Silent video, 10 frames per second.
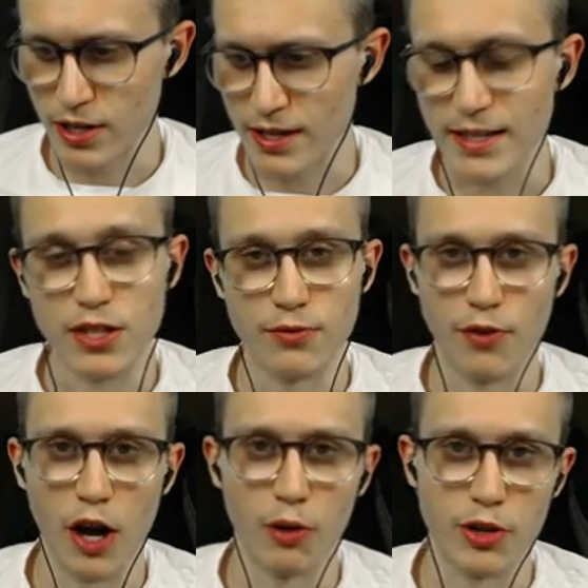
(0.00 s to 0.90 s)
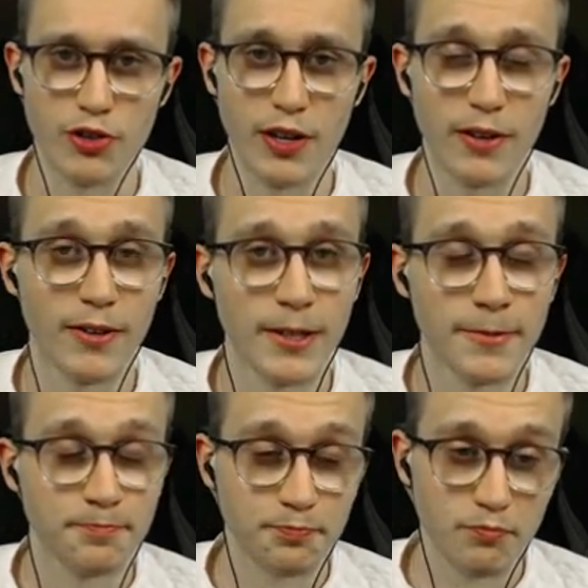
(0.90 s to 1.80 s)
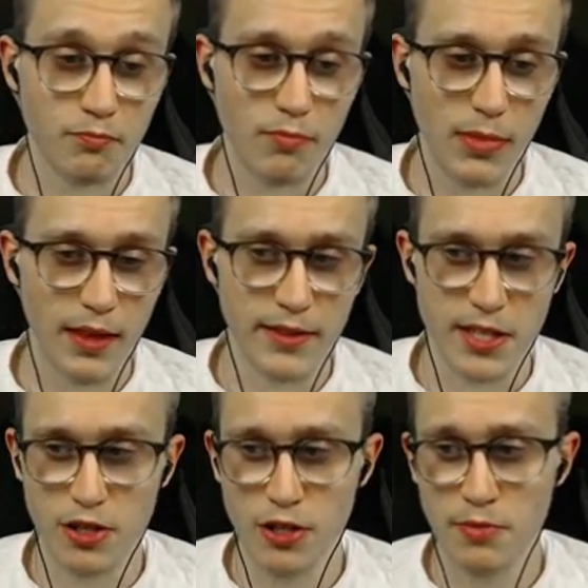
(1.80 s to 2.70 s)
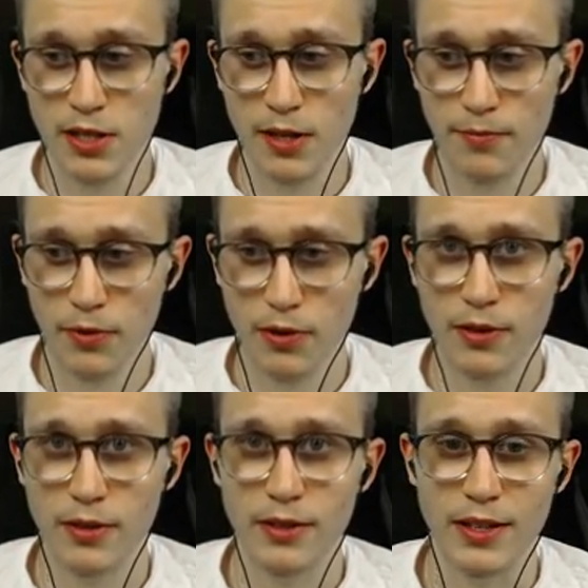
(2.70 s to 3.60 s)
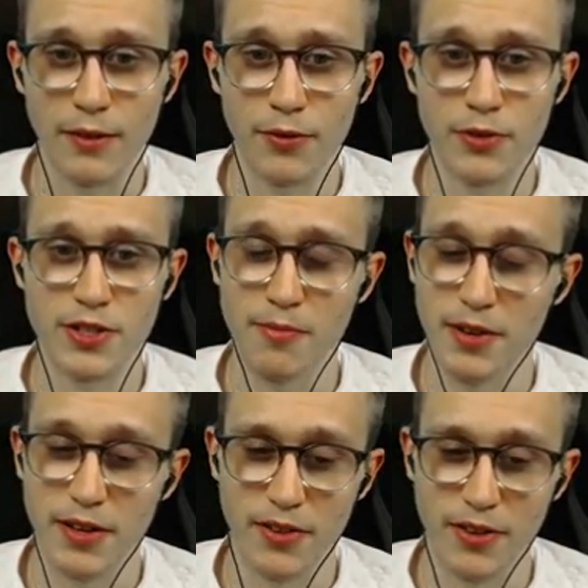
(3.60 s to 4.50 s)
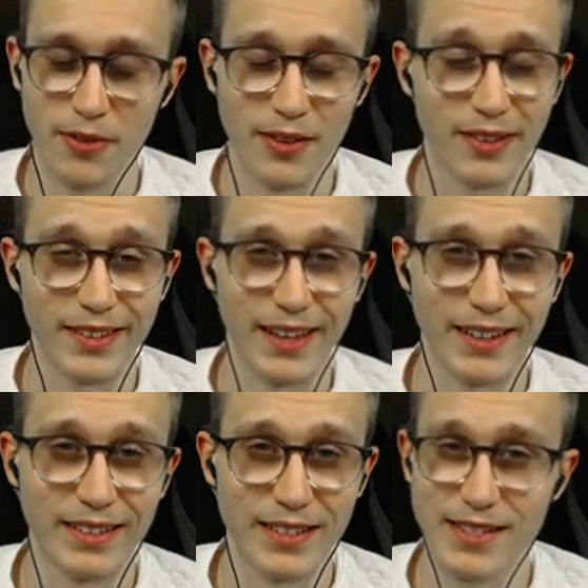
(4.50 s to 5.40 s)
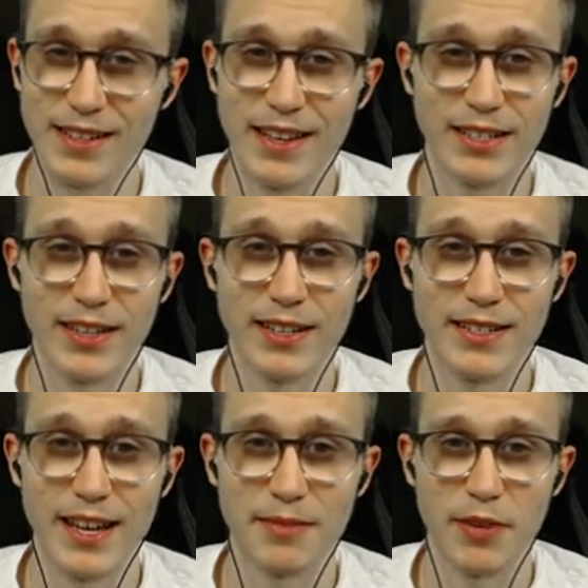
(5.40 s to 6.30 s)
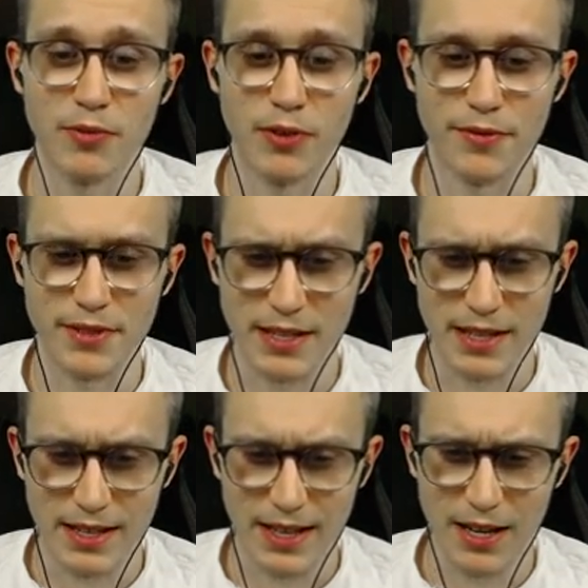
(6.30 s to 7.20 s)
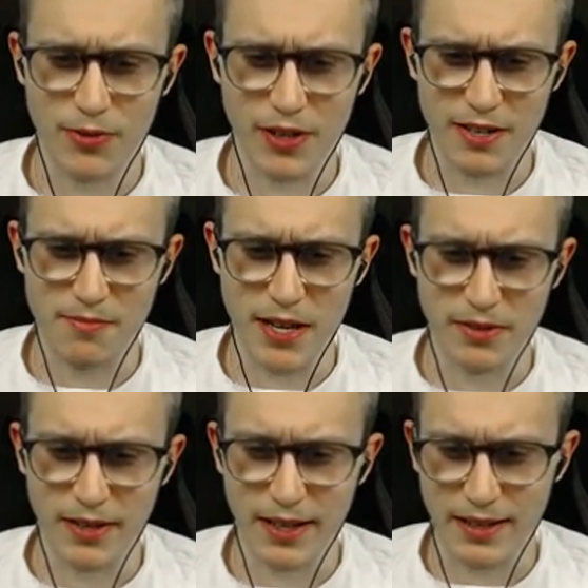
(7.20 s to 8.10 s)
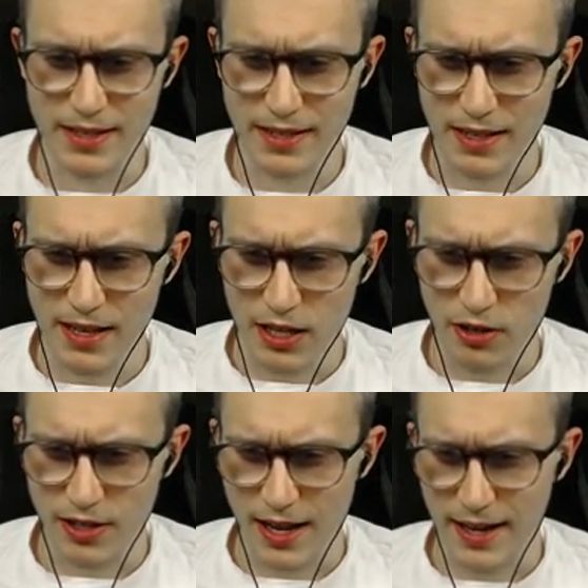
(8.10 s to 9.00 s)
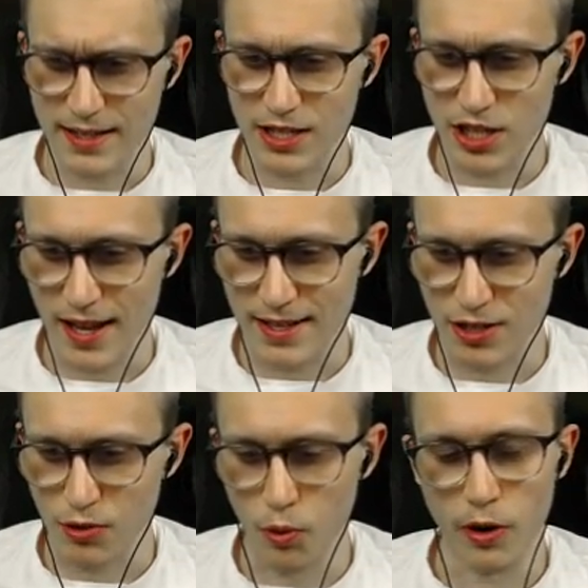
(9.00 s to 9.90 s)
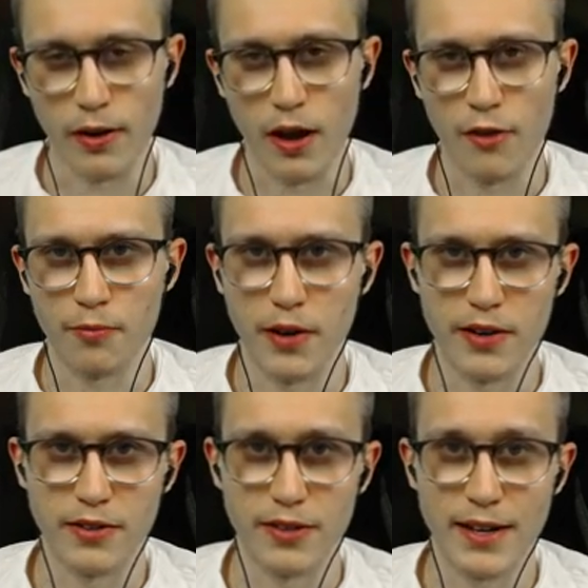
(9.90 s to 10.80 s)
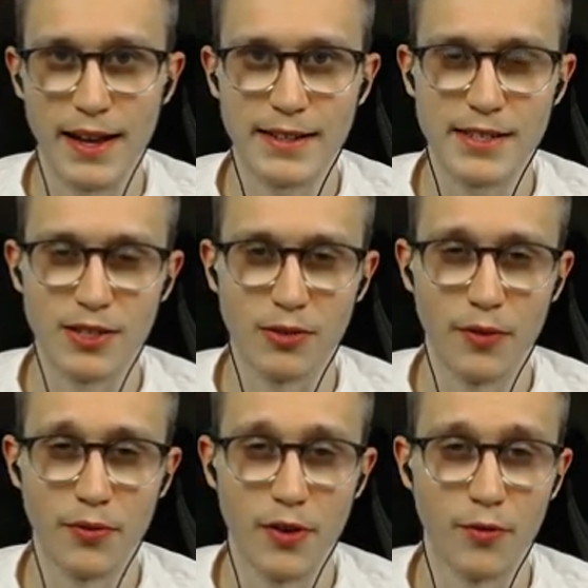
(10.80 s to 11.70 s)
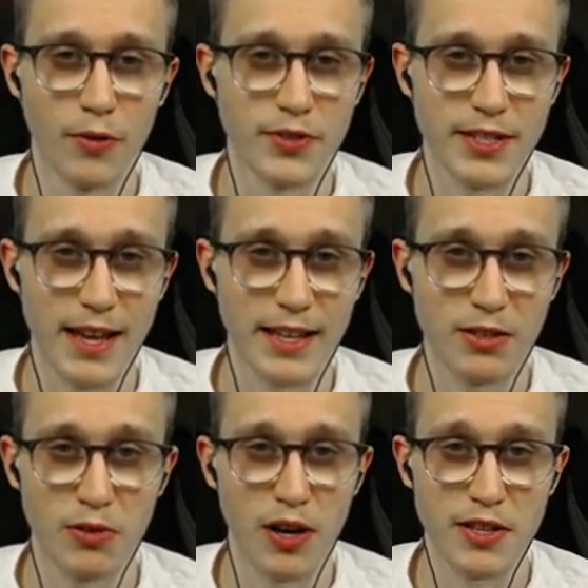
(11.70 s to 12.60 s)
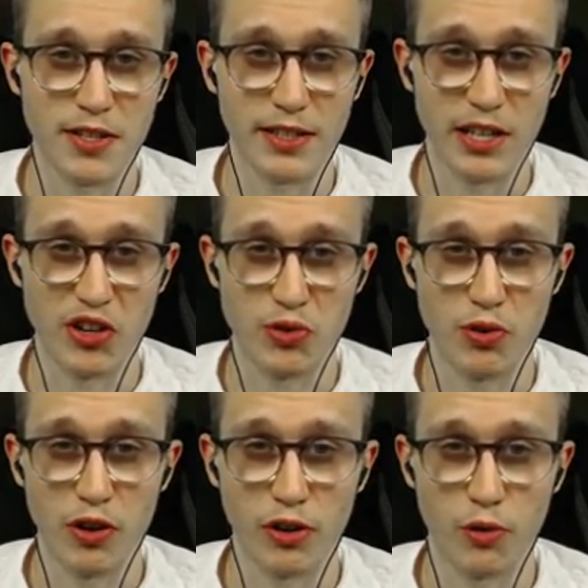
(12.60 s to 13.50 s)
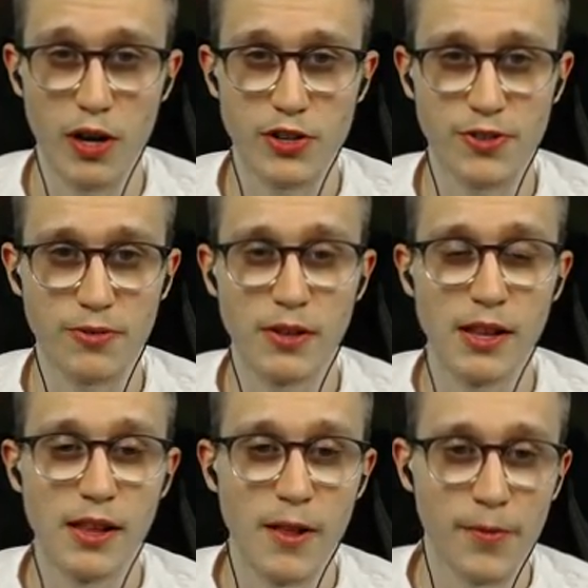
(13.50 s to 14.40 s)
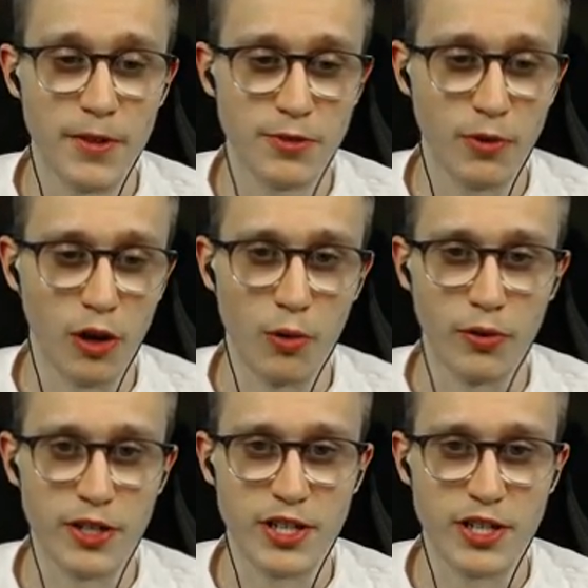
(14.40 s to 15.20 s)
needing to follow a trail. This could be helpful. If you're somebody though that doesn't like to get attacked by wolves, I would recommend you get this. Your dog has a chance to ward off predator attacks, so if you have wolves attacking you constantly on Yukon or Quattro, this will lower